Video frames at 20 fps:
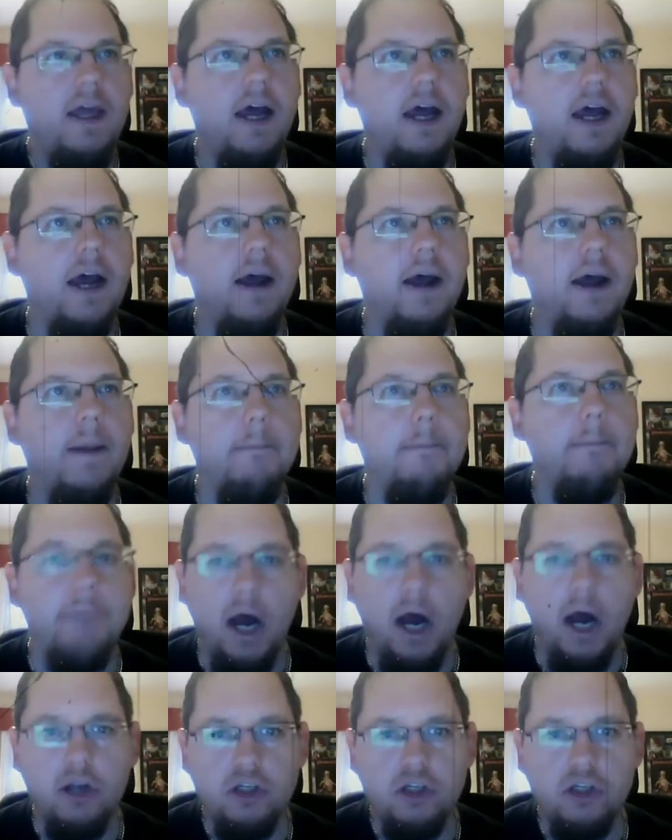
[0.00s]

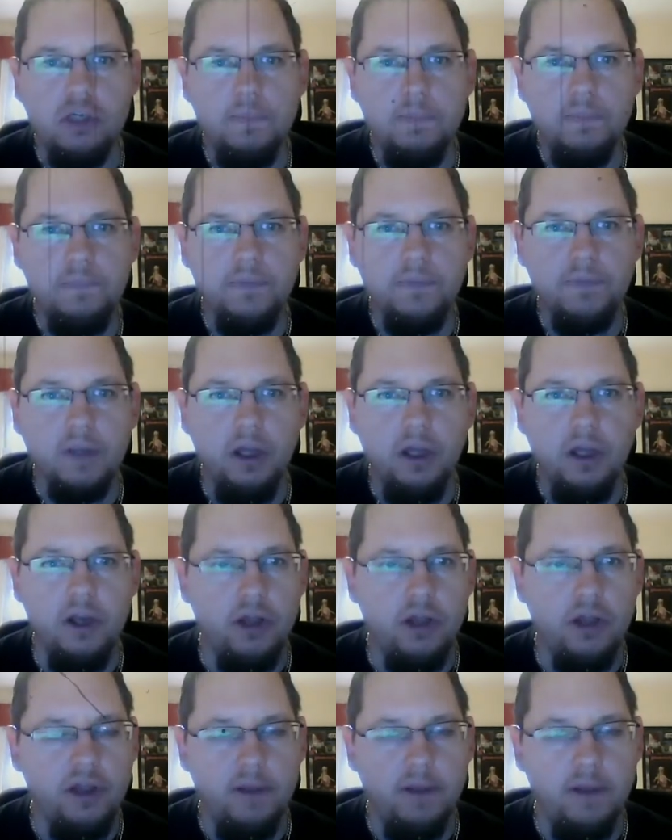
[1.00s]
Botch,
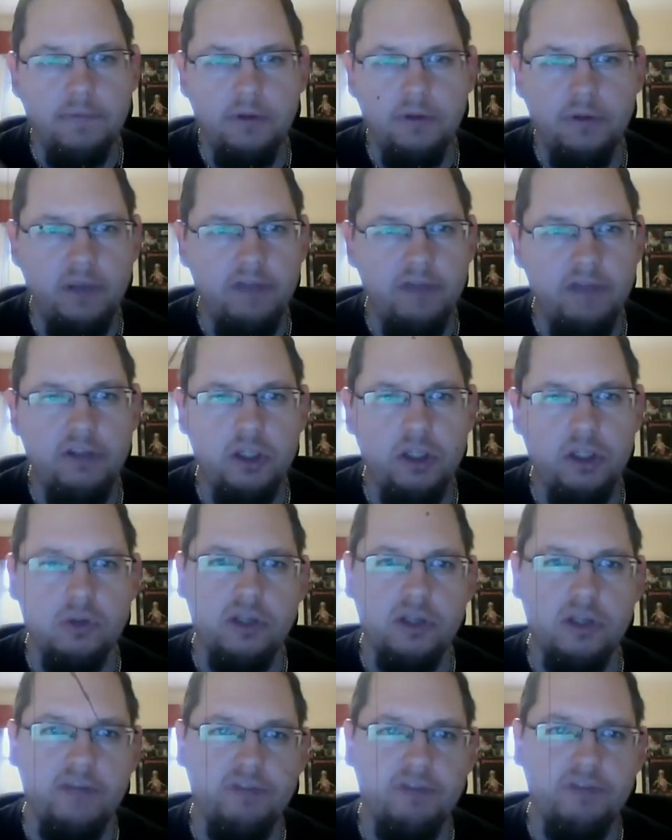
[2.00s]
another
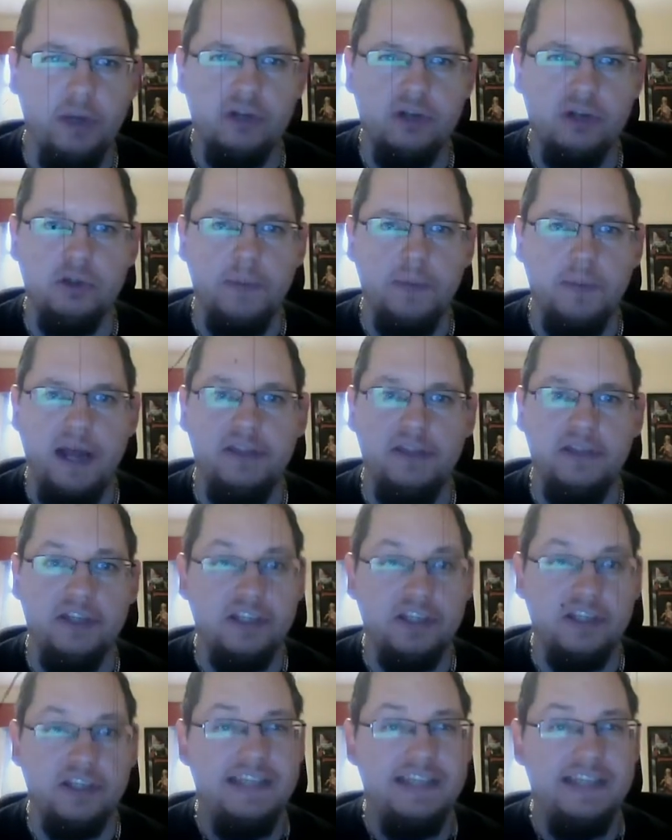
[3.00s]
hugely influential band.
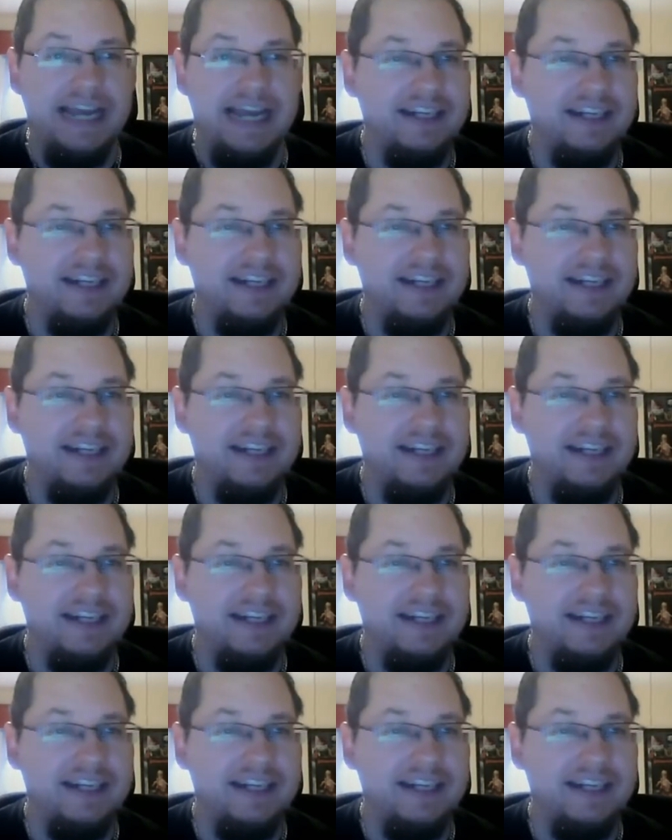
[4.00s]
As I say, Dead